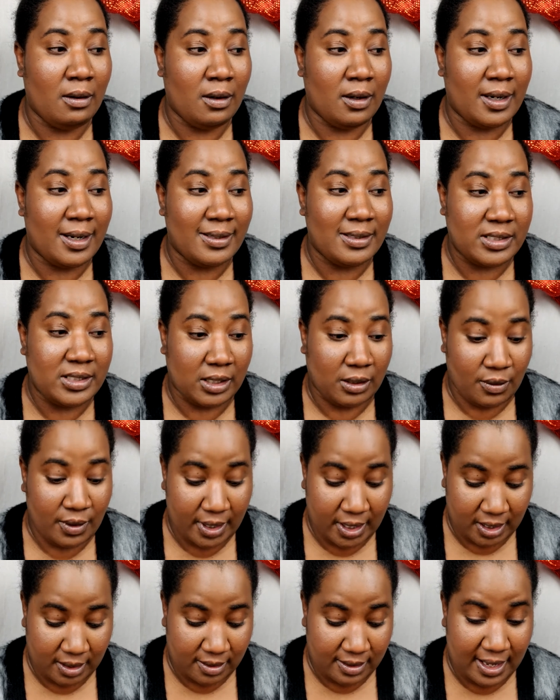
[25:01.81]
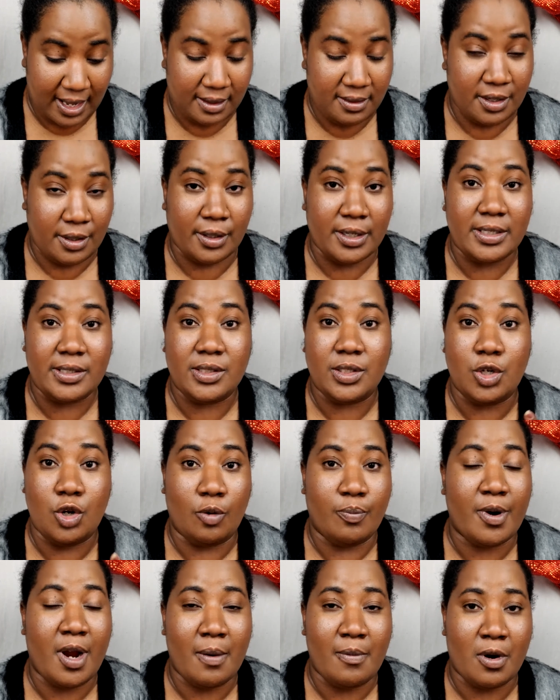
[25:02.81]
considering that there is no
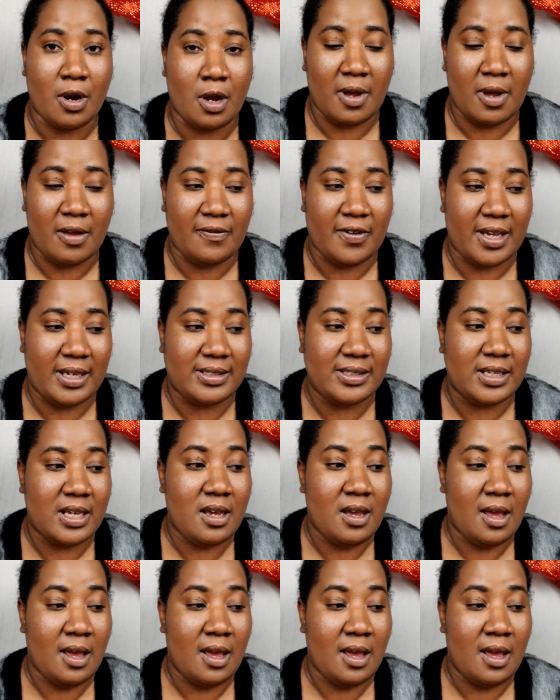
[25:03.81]
primer face.